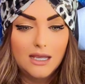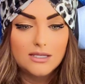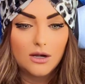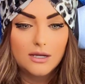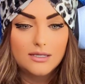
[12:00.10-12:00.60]

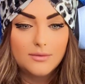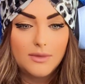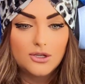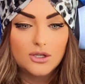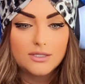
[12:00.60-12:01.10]
started to
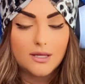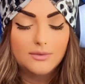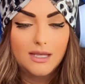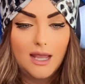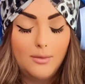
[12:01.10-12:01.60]
mention
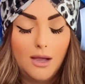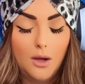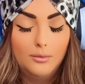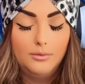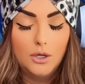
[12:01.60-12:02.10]
something
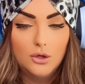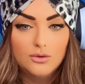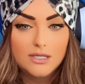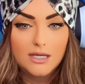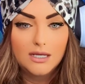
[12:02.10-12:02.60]
about
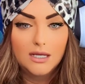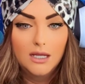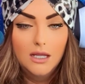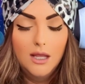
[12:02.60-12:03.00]
music,